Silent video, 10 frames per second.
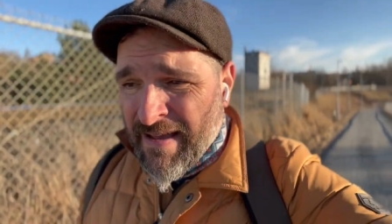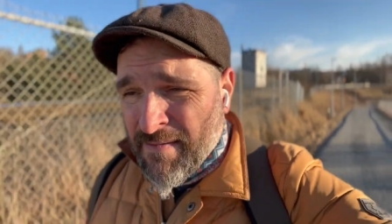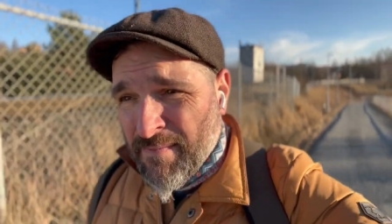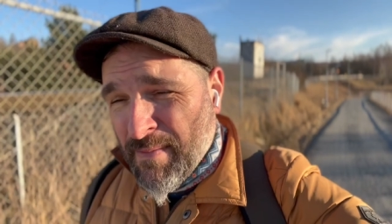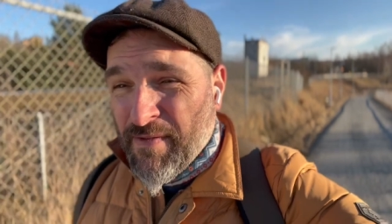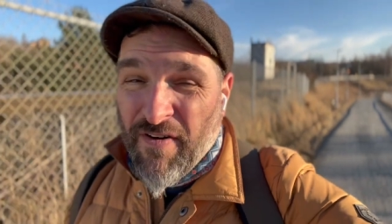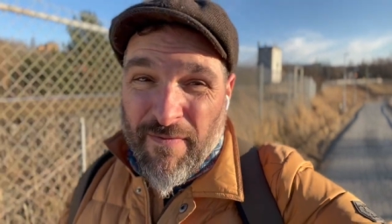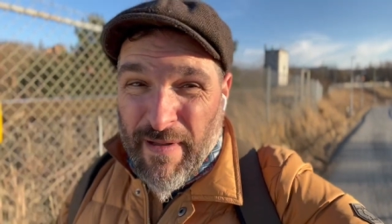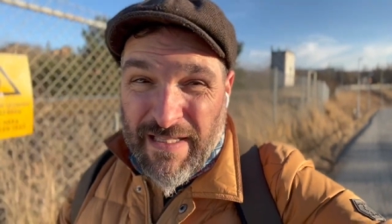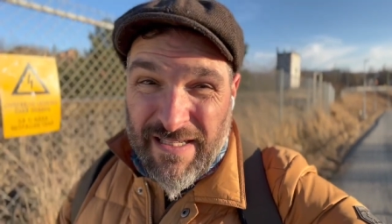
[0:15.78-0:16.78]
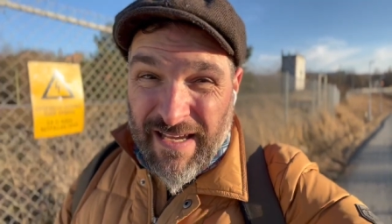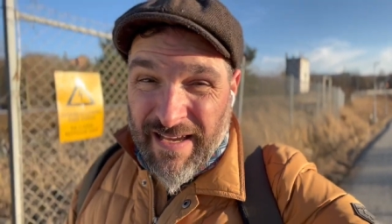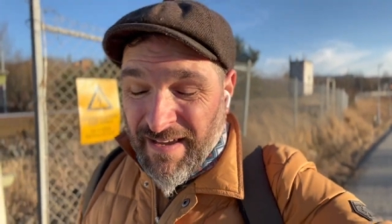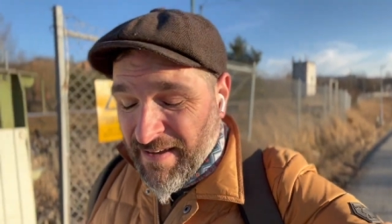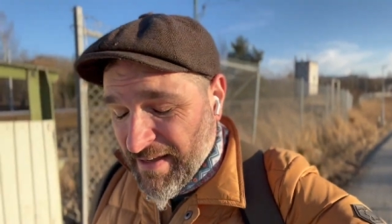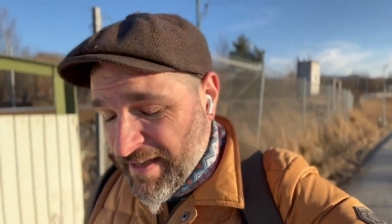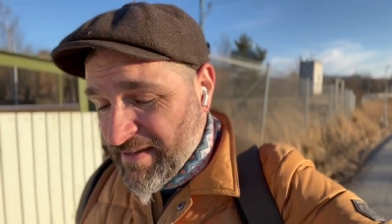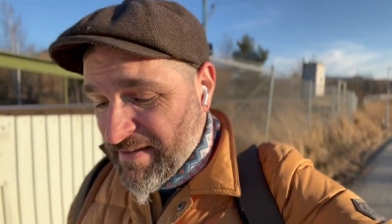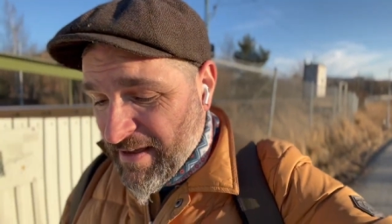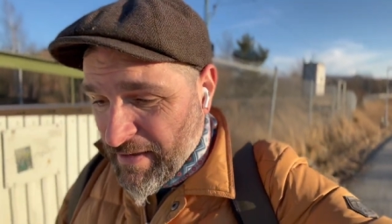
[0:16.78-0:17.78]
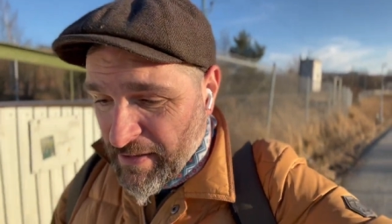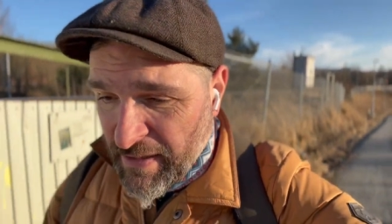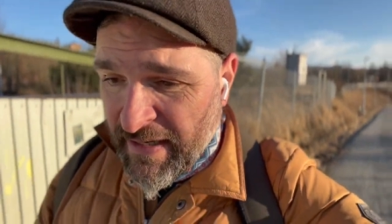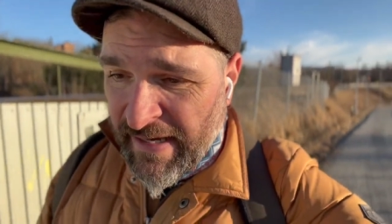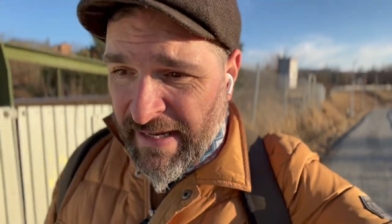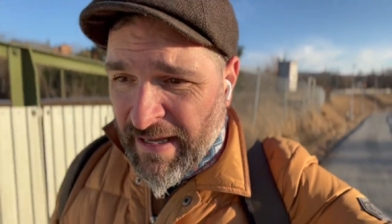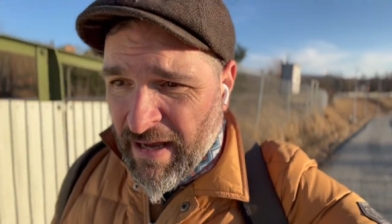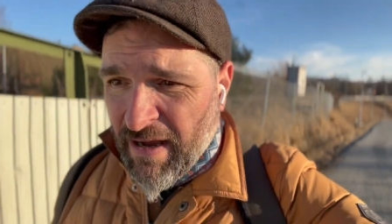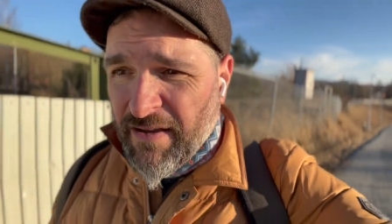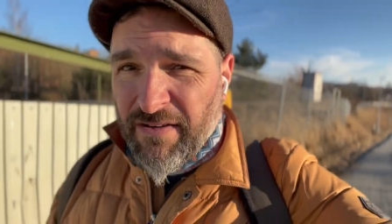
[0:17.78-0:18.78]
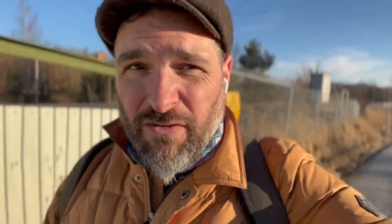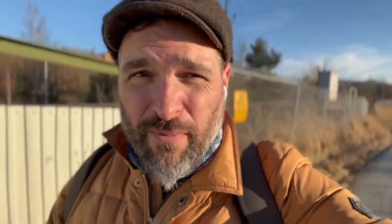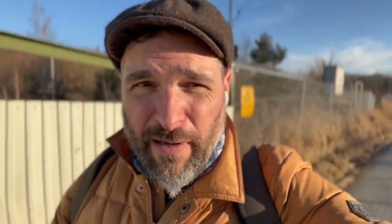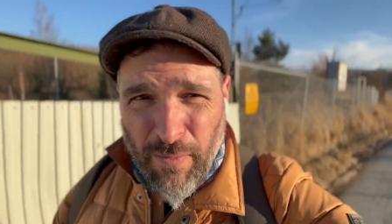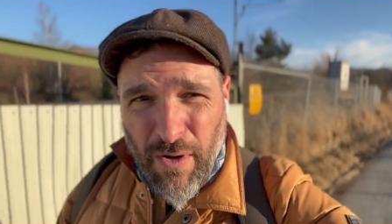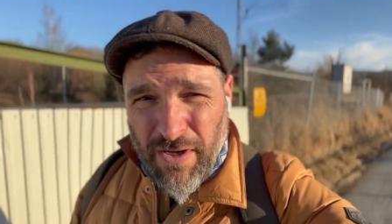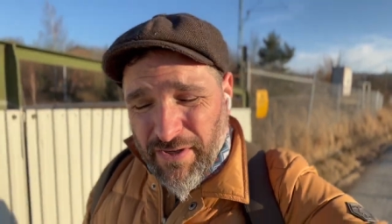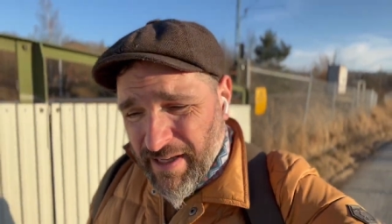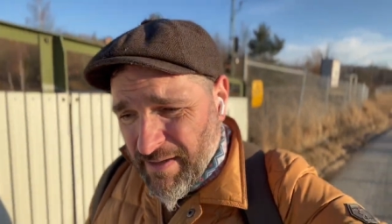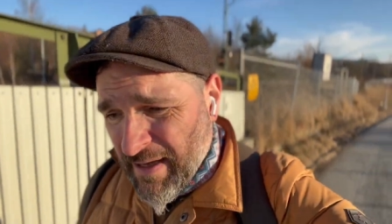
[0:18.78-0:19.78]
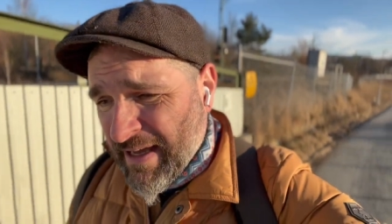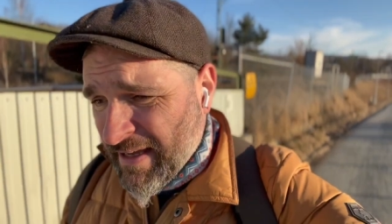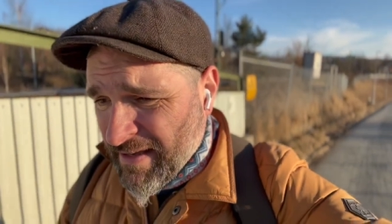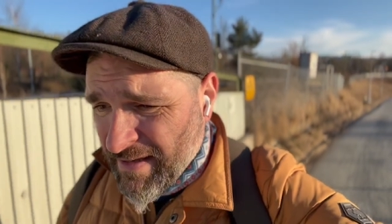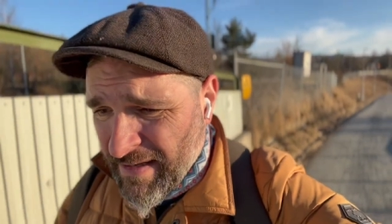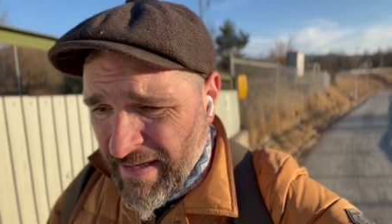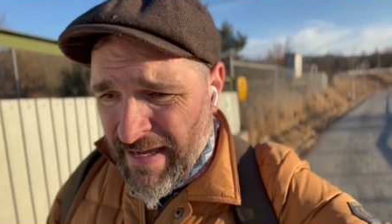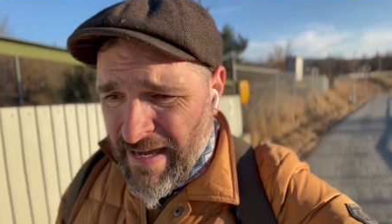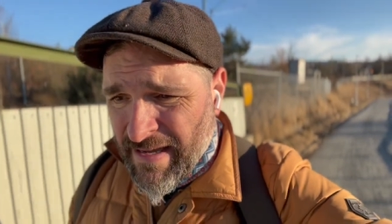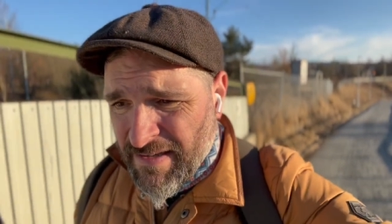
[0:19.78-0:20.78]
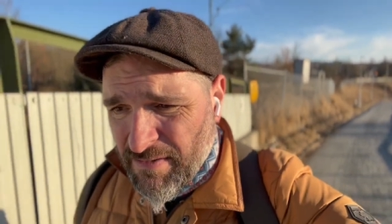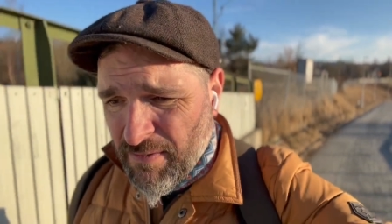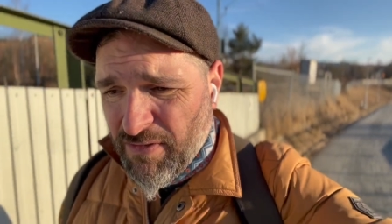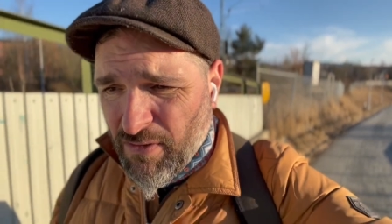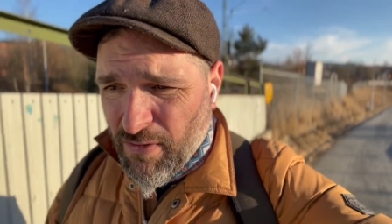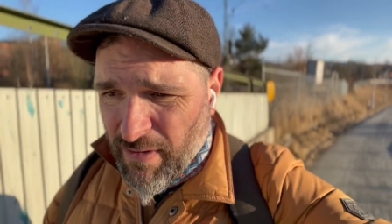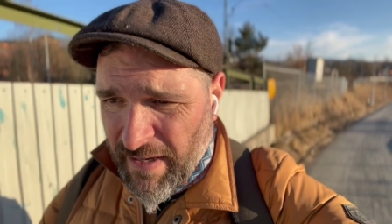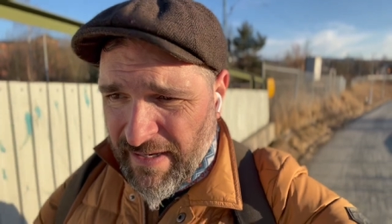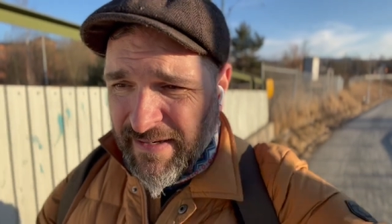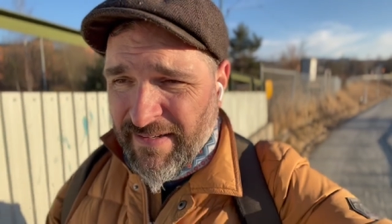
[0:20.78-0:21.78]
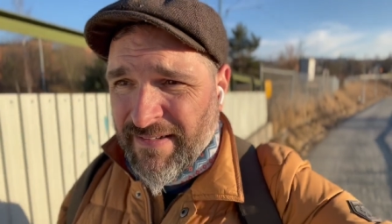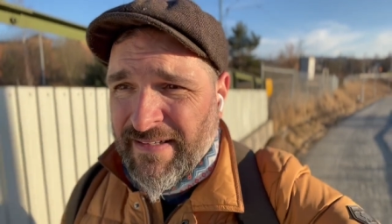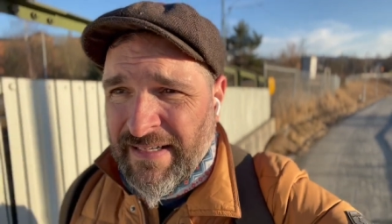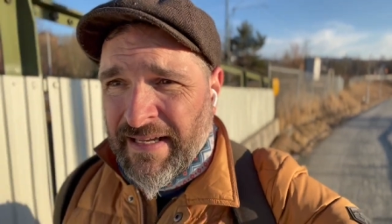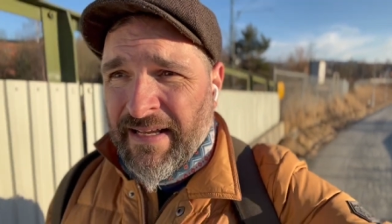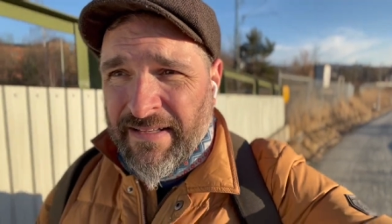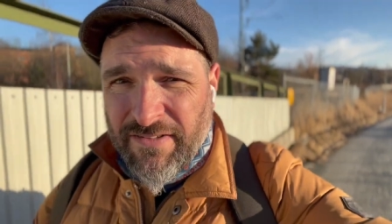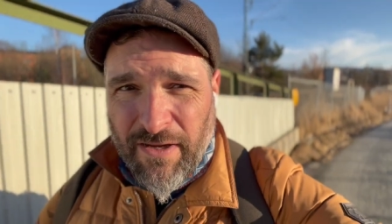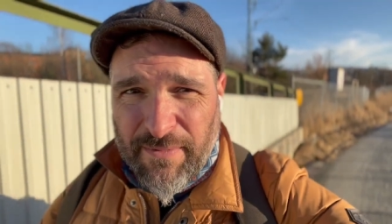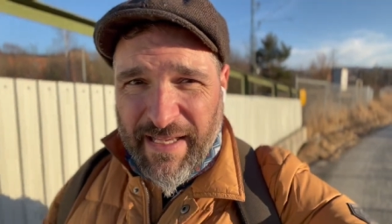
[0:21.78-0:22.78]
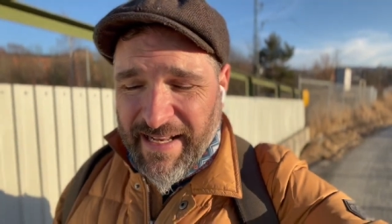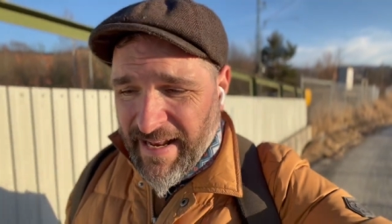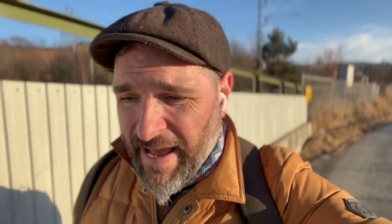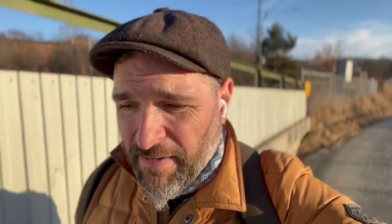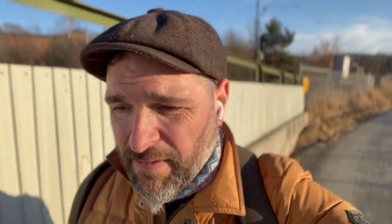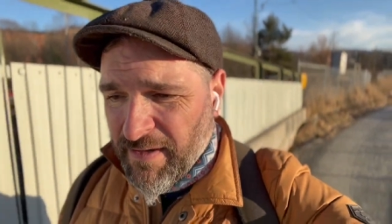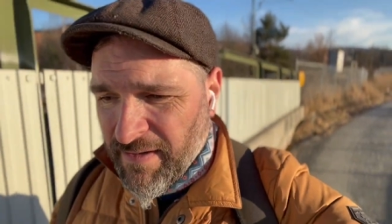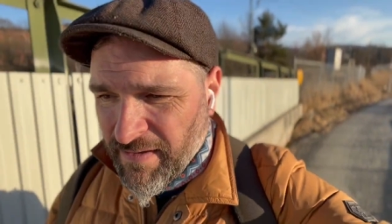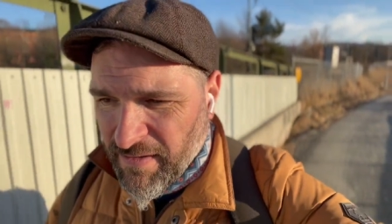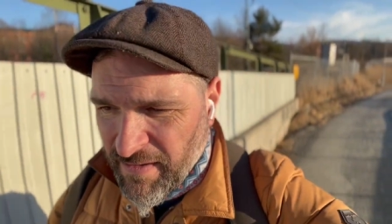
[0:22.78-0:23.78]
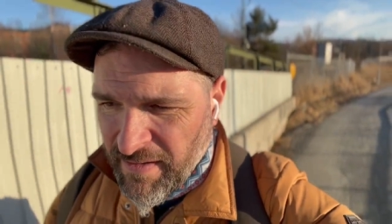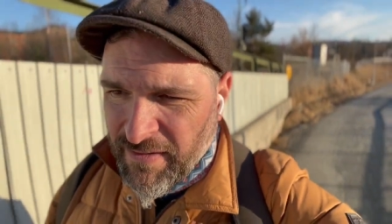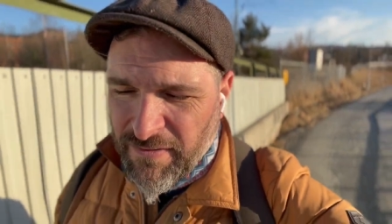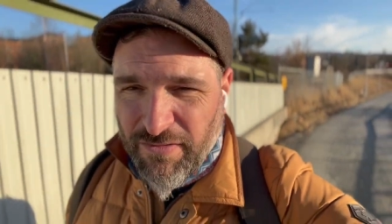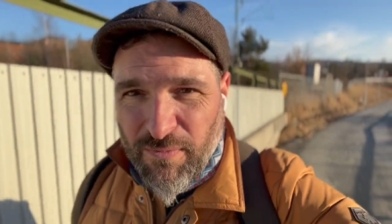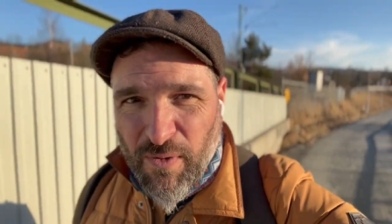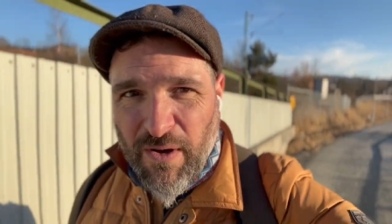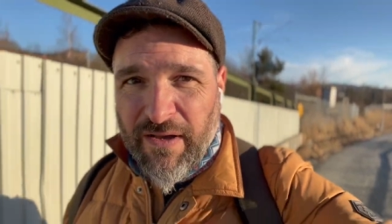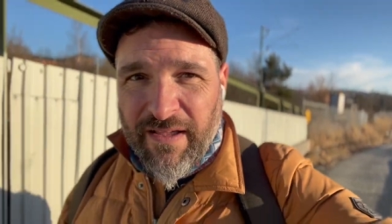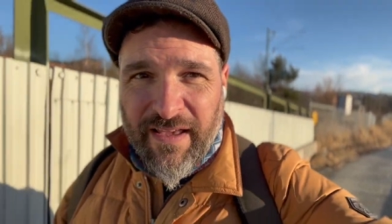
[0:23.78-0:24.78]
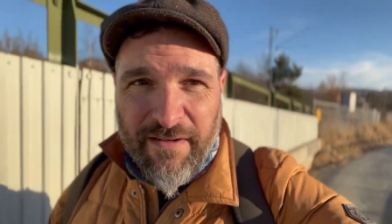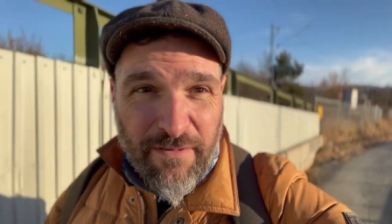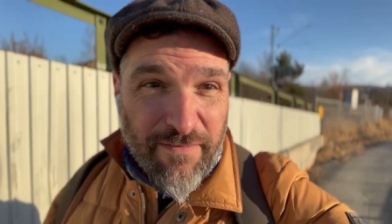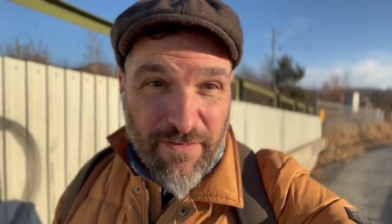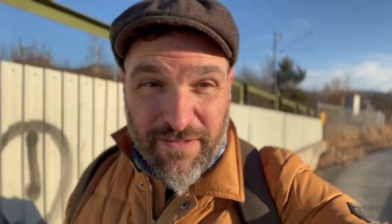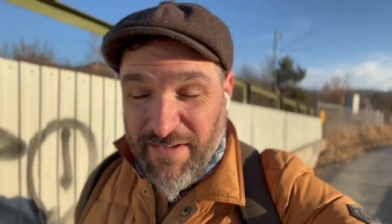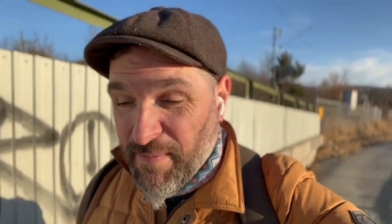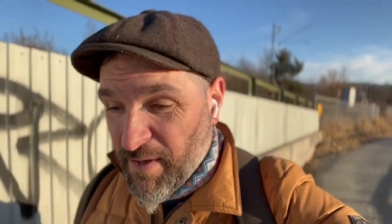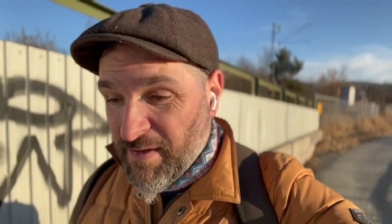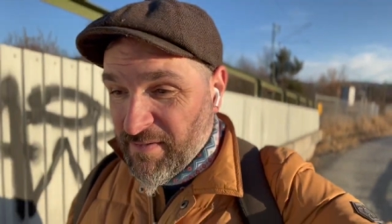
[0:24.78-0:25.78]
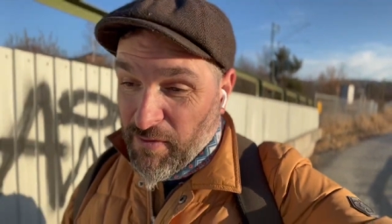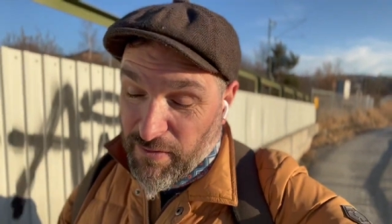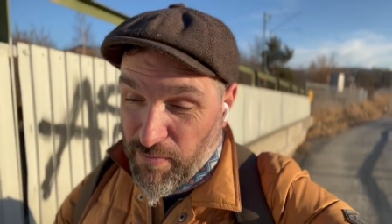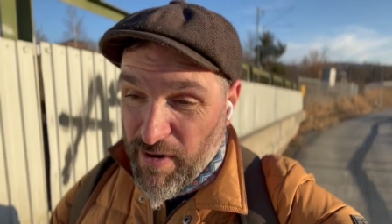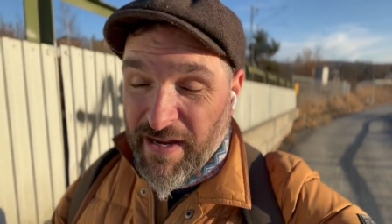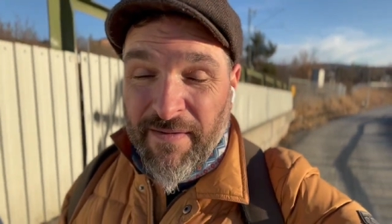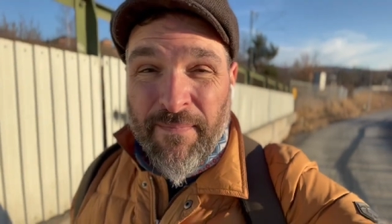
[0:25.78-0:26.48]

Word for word: maybe five months. And uh, we could do a bit of work on it. So I thought time to get it out, do some work and get it ready for the summer, well, spring.